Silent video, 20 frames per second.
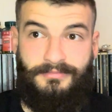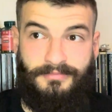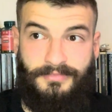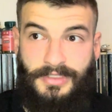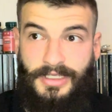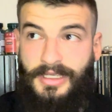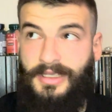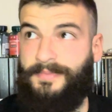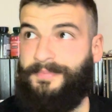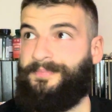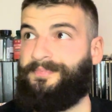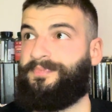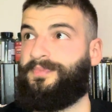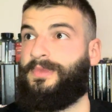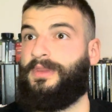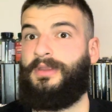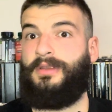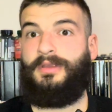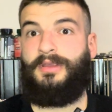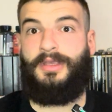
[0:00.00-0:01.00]
Yeah.
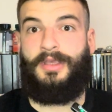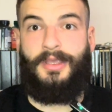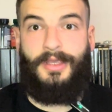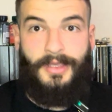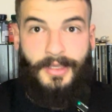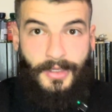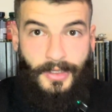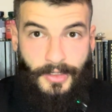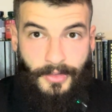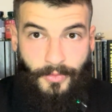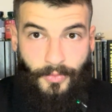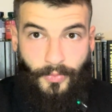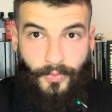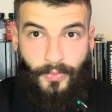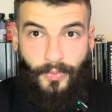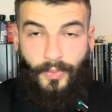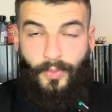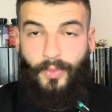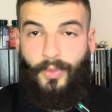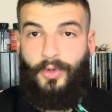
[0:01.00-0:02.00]

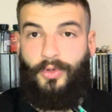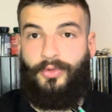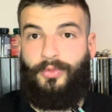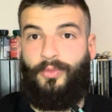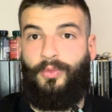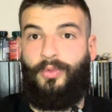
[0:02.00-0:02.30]
What